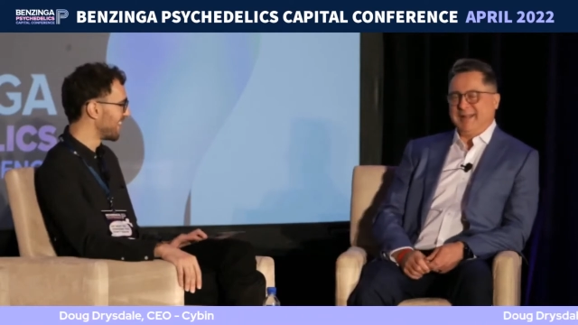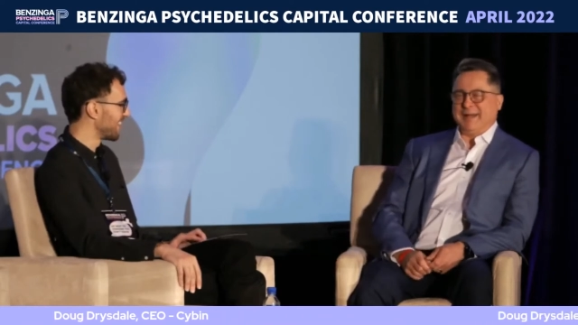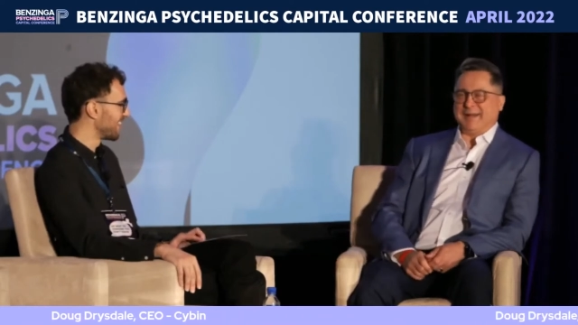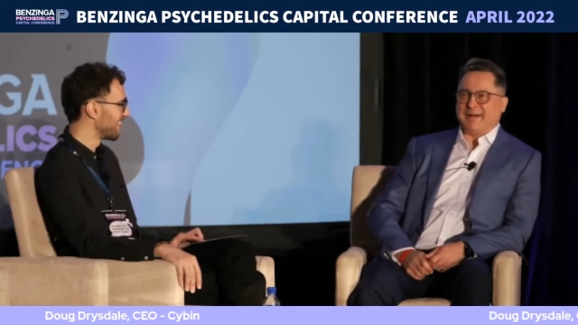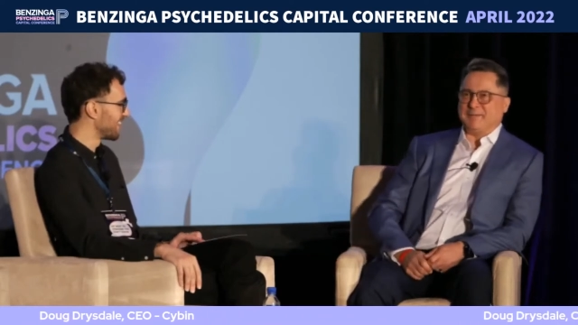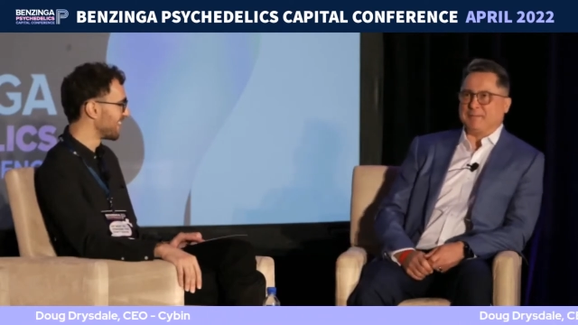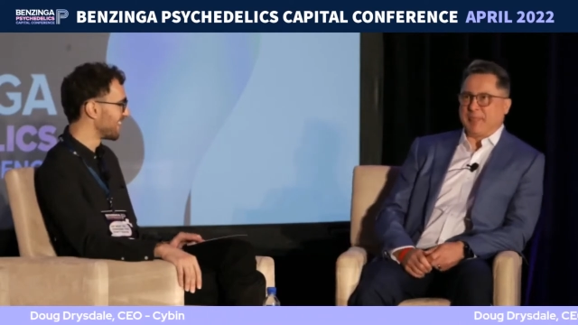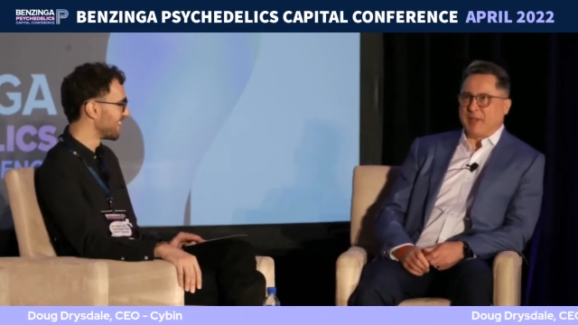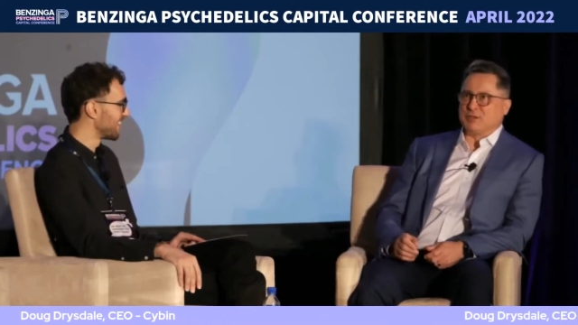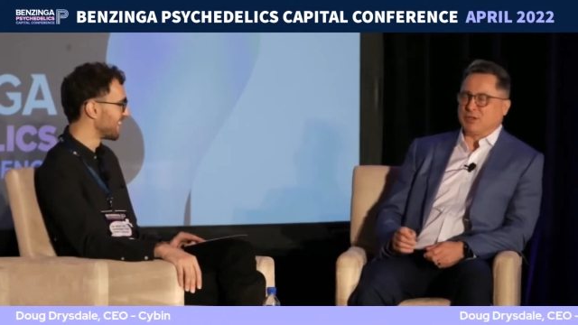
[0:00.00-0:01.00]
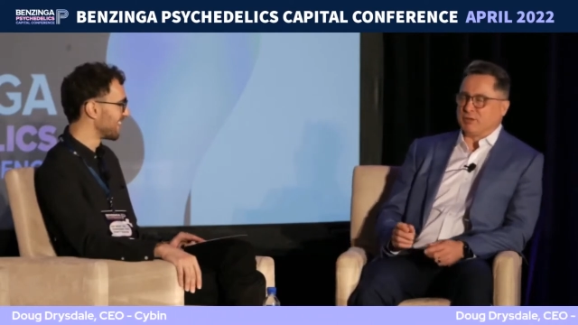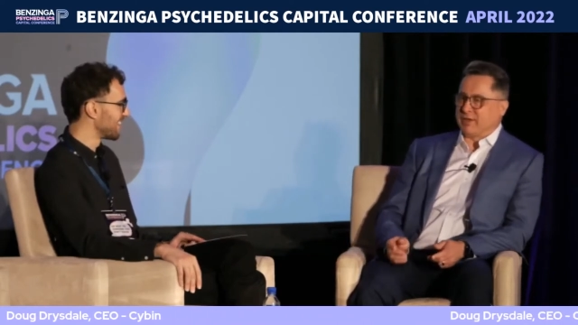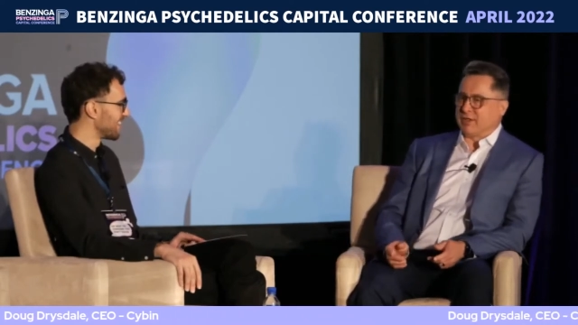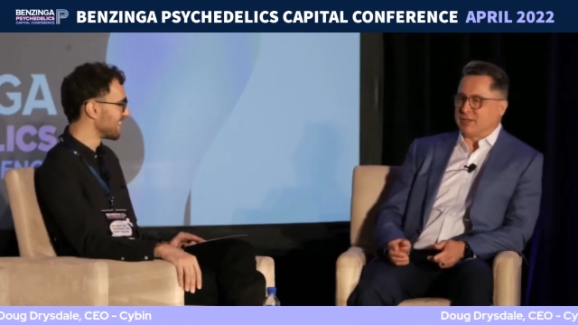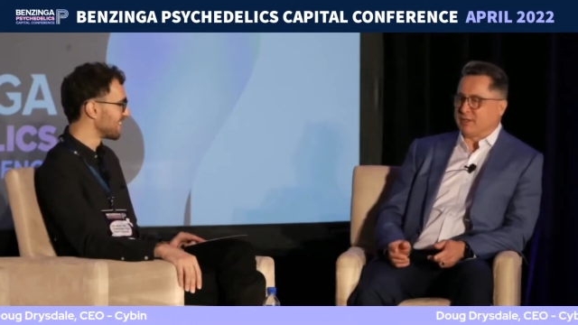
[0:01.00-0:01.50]
Speaker 1: Um,
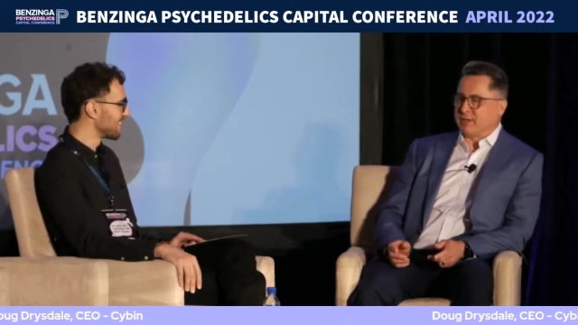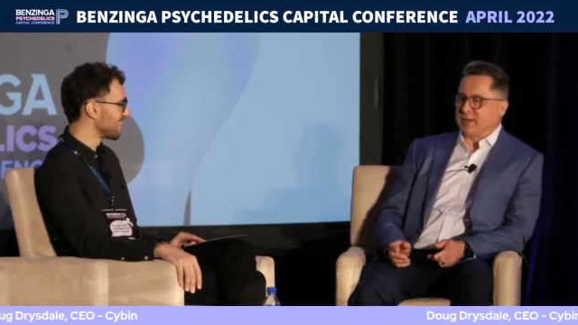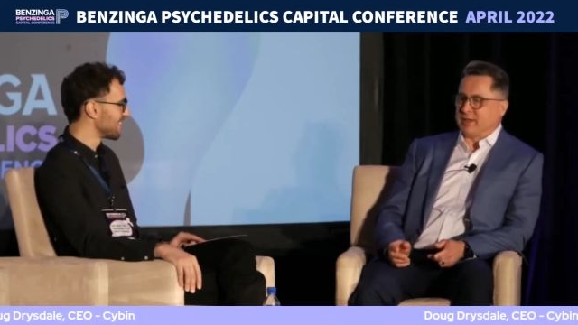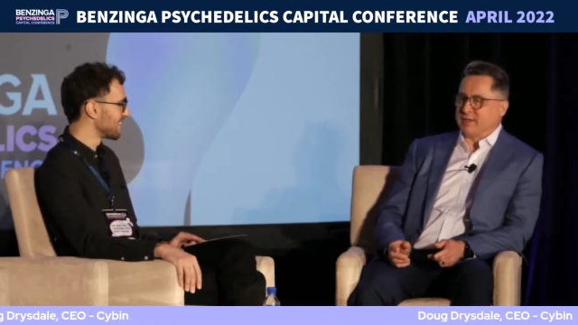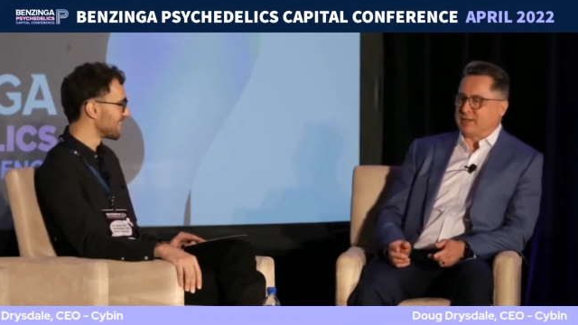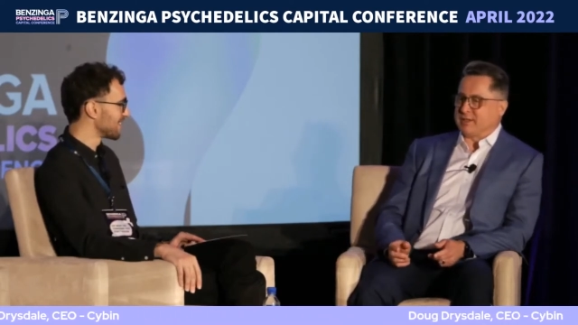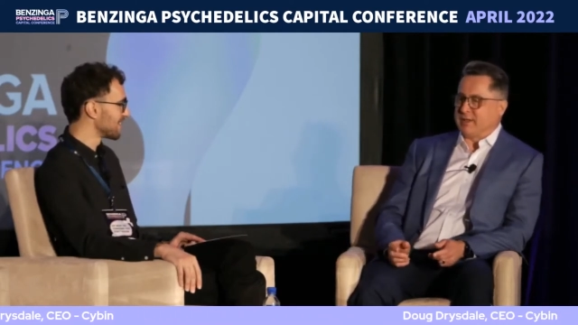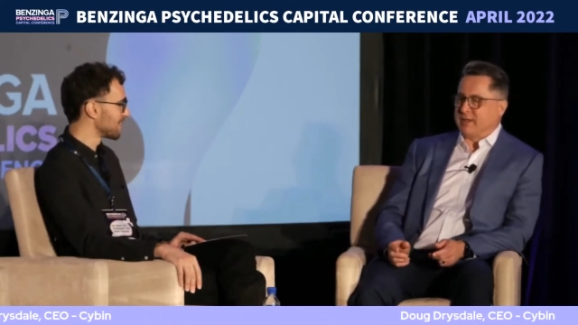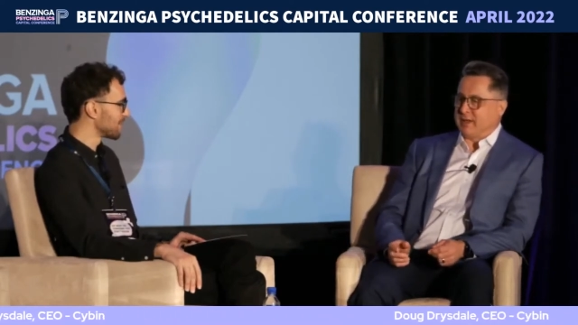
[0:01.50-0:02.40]
deuteration is the,